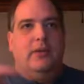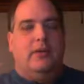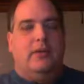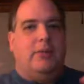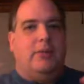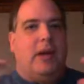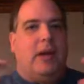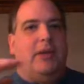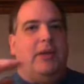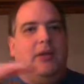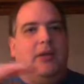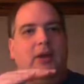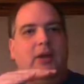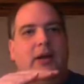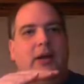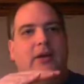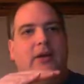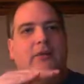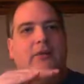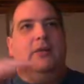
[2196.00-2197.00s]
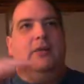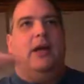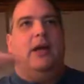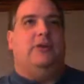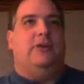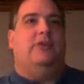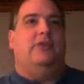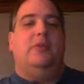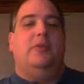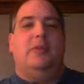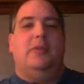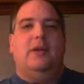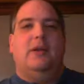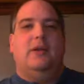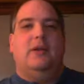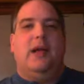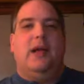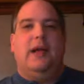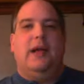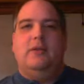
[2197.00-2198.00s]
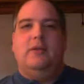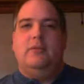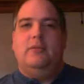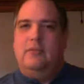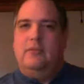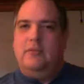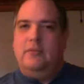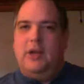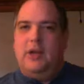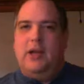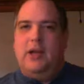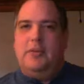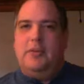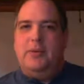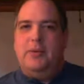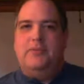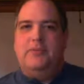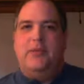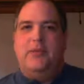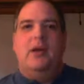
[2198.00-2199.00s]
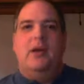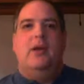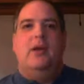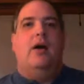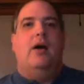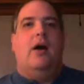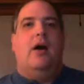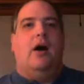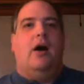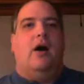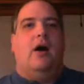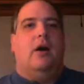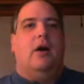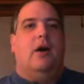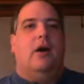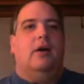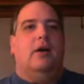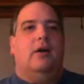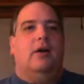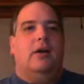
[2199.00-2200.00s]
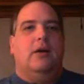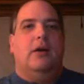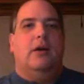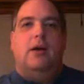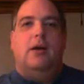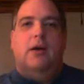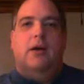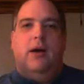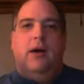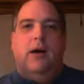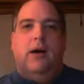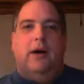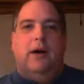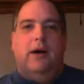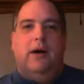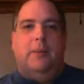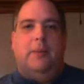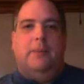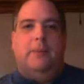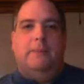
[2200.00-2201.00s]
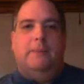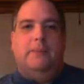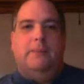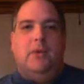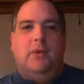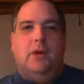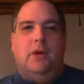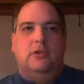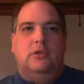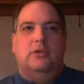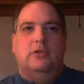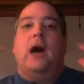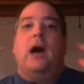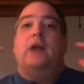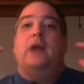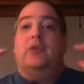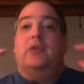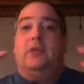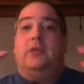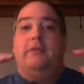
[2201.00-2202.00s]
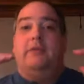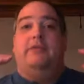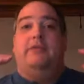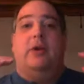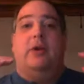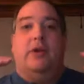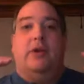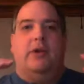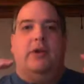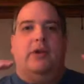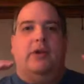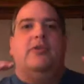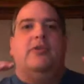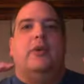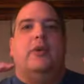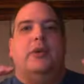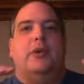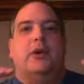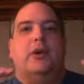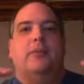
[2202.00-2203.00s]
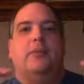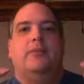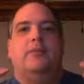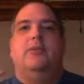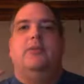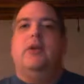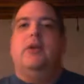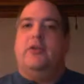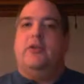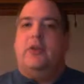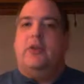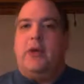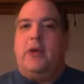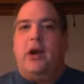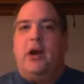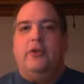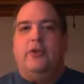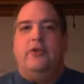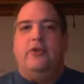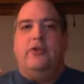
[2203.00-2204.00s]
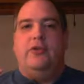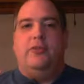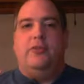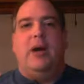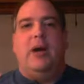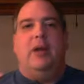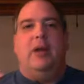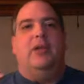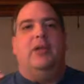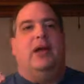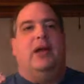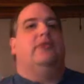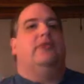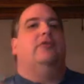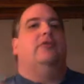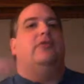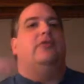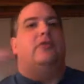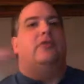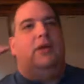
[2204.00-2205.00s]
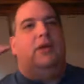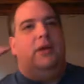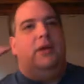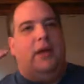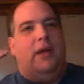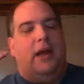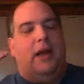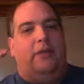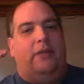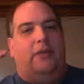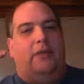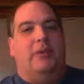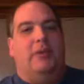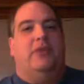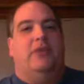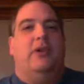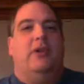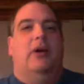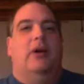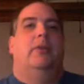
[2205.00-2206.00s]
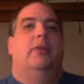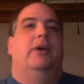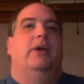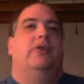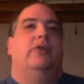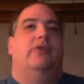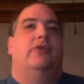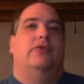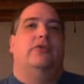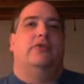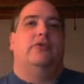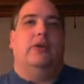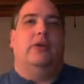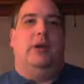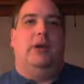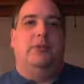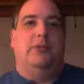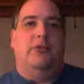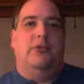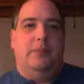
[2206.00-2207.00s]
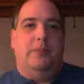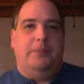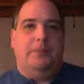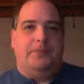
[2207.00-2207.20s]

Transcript: pipeline socket and TCP client type are logically very, very similar, except ours uses pipelines and the BCL one uses streams.